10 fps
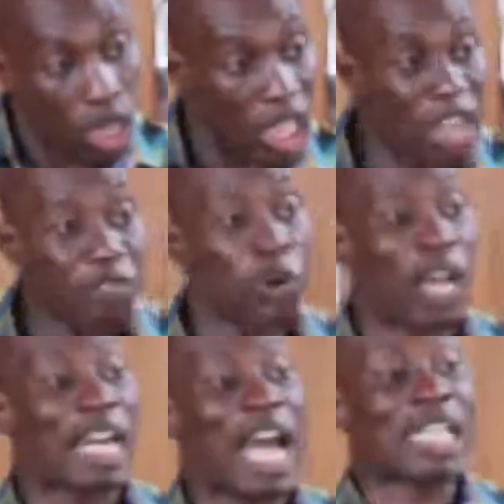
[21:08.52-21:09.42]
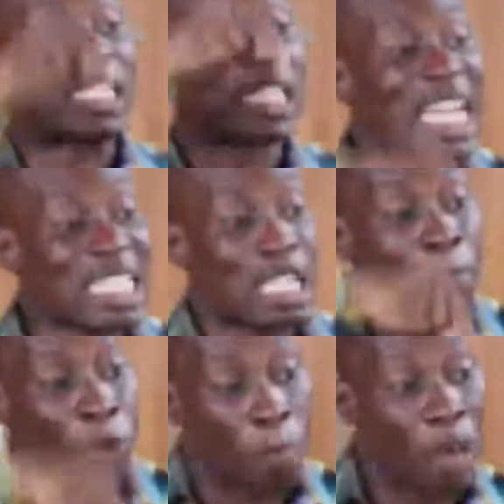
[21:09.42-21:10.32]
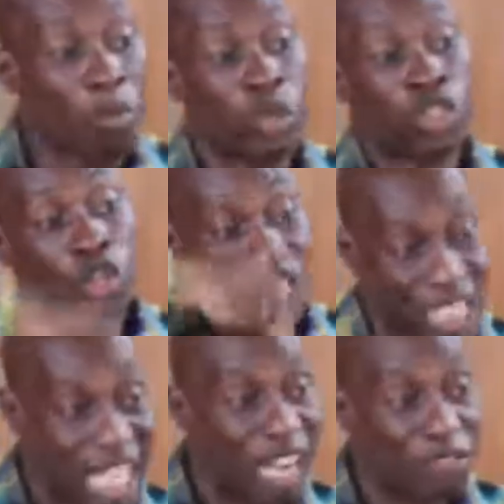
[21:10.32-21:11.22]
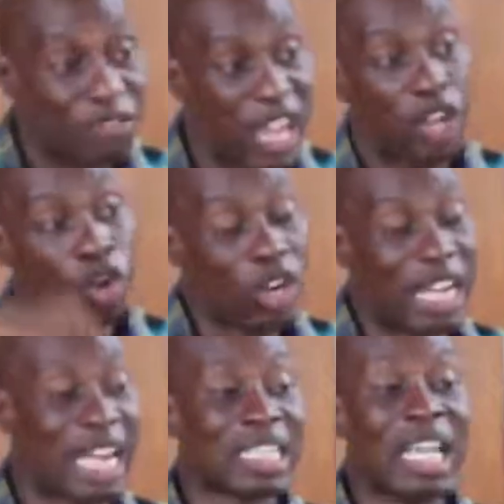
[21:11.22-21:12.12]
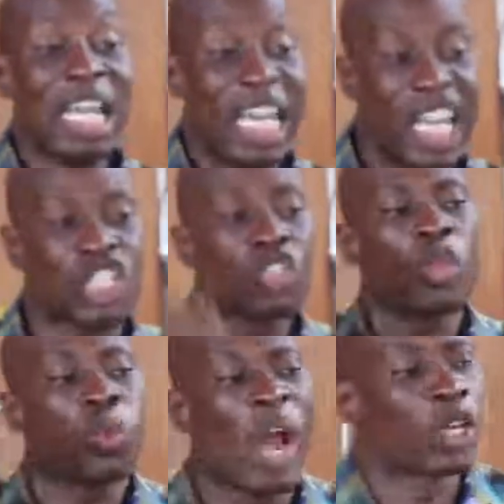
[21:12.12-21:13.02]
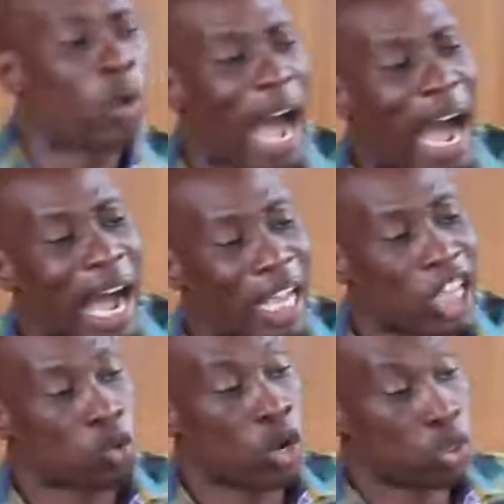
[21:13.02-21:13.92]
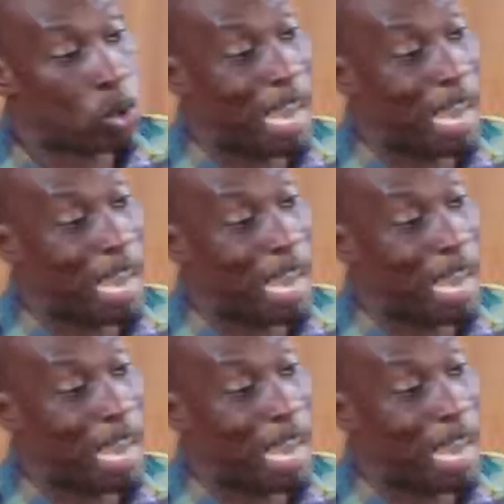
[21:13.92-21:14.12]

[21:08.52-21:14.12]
If you can address the problem with yourself and know that it's not where you are, it's what you